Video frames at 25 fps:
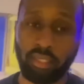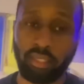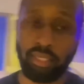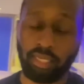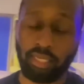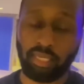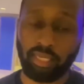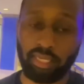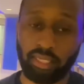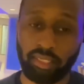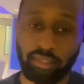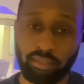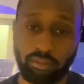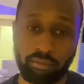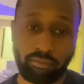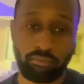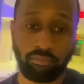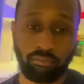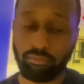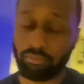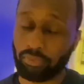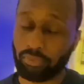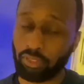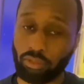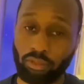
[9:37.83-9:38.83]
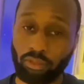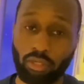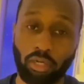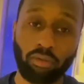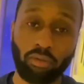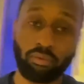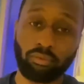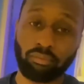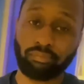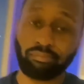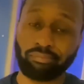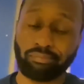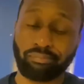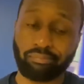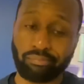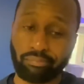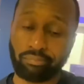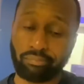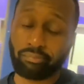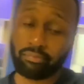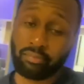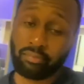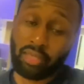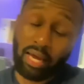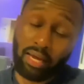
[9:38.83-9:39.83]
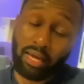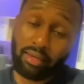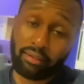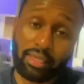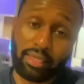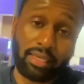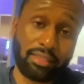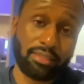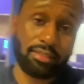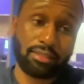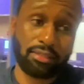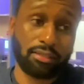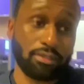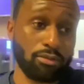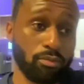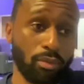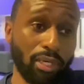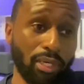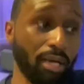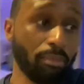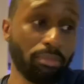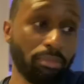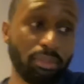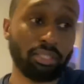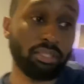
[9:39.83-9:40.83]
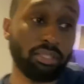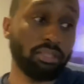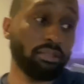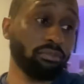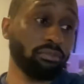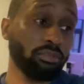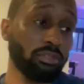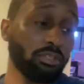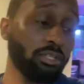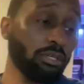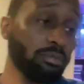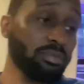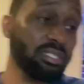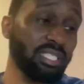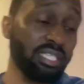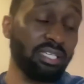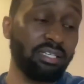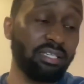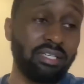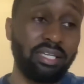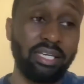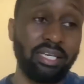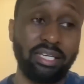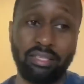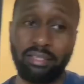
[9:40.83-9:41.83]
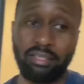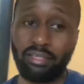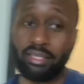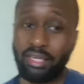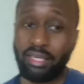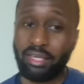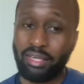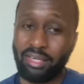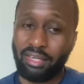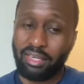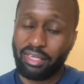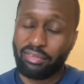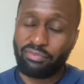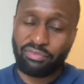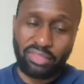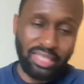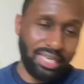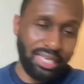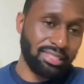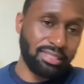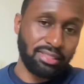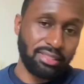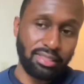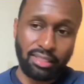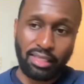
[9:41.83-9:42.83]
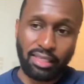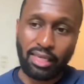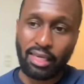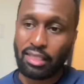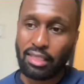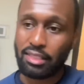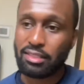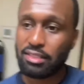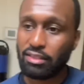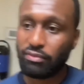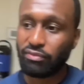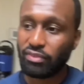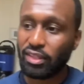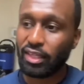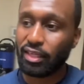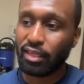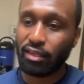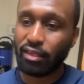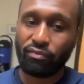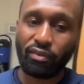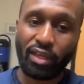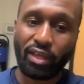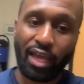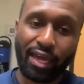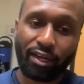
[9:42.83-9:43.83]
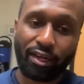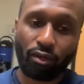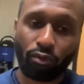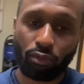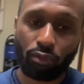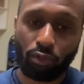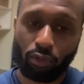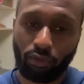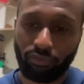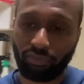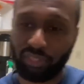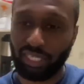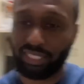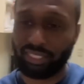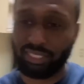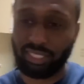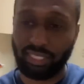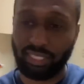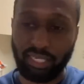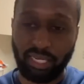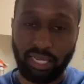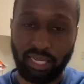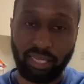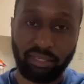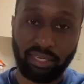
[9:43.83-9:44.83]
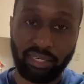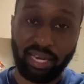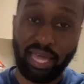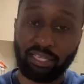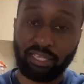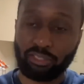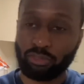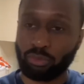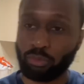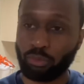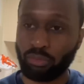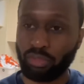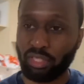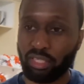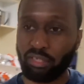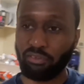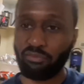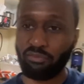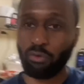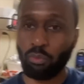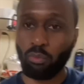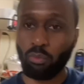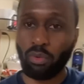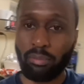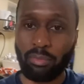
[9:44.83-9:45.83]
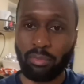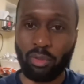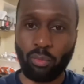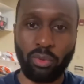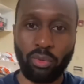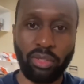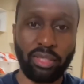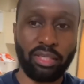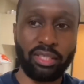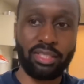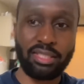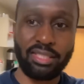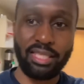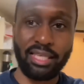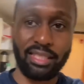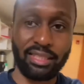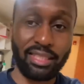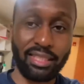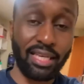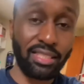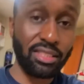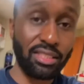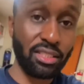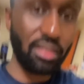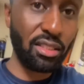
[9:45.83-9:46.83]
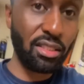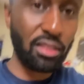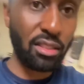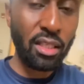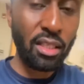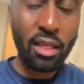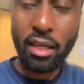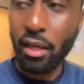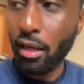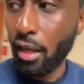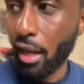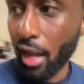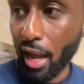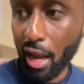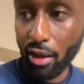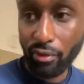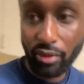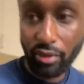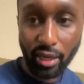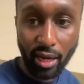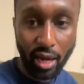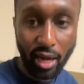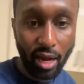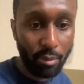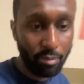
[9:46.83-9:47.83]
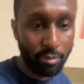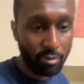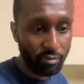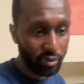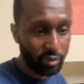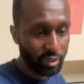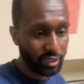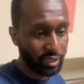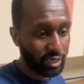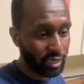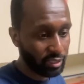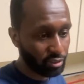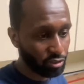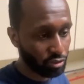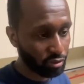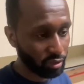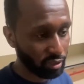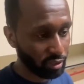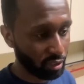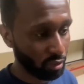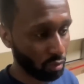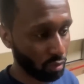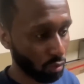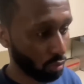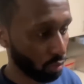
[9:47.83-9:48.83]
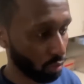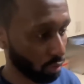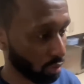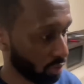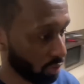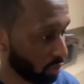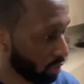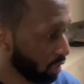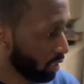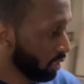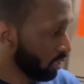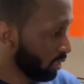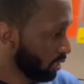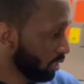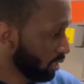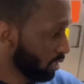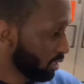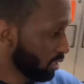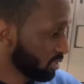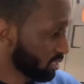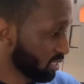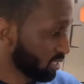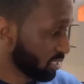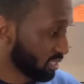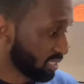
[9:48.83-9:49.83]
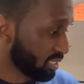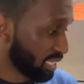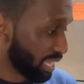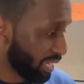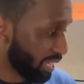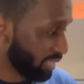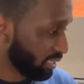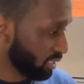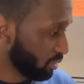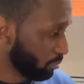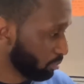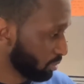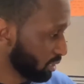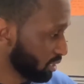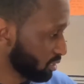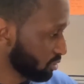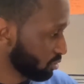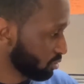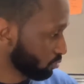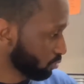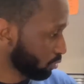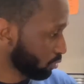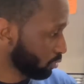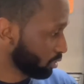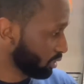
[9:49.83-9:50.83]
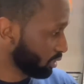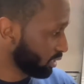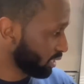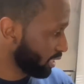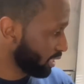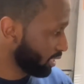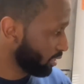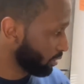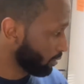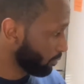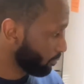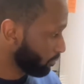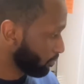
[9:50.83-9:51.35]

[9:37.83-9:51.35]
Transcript: And, you know, that's just what I believe, you know what I'm saying? And if that's the case, if I don't know if that's a natural thing for women, where it's like that's just how they operate naturally, or society plays a role in that.